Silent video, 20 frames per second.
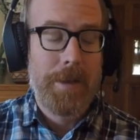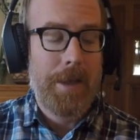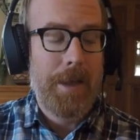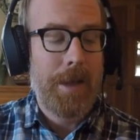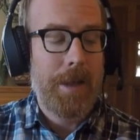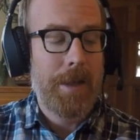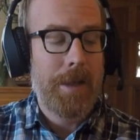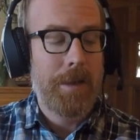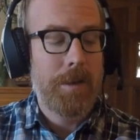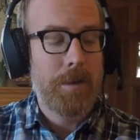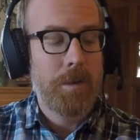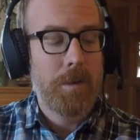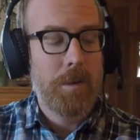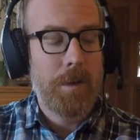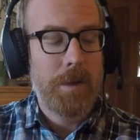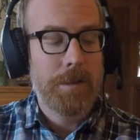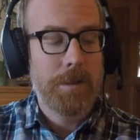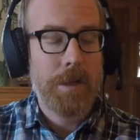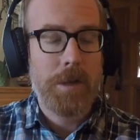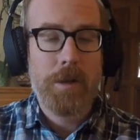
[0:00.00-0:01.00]
And
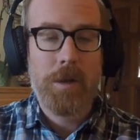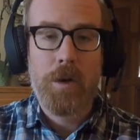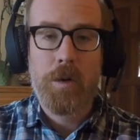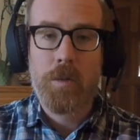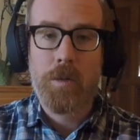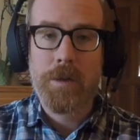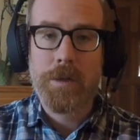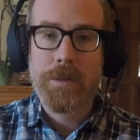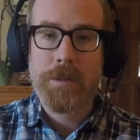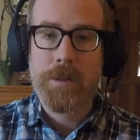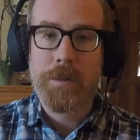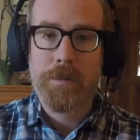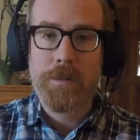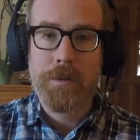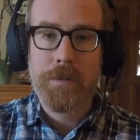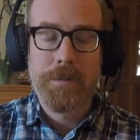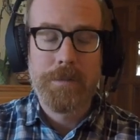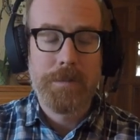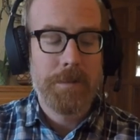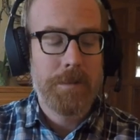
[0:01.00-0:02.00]
it's going to go real
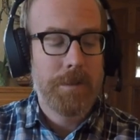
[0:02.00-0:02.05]
simple.